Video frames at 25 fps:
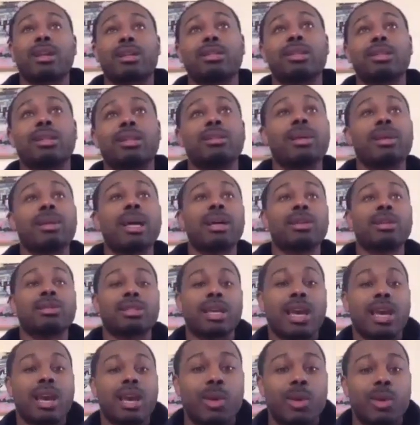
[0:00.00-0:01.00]
Club
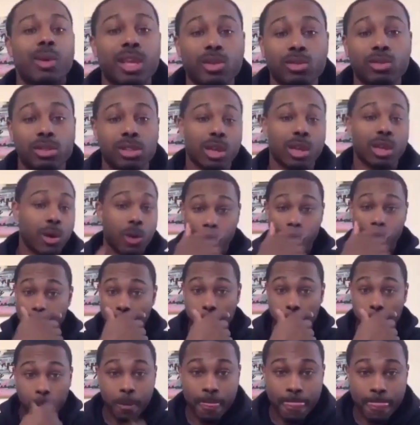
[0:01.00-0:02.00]
downtown where he used to go hoop.
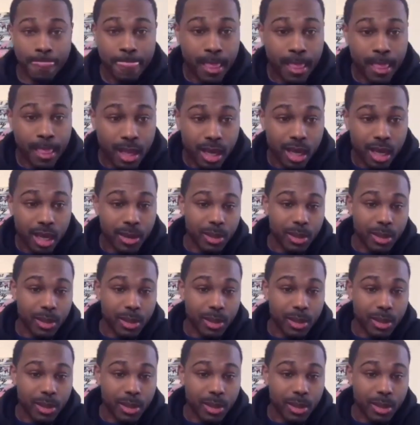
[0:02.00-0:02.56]
Uh, uh-huh. Uh,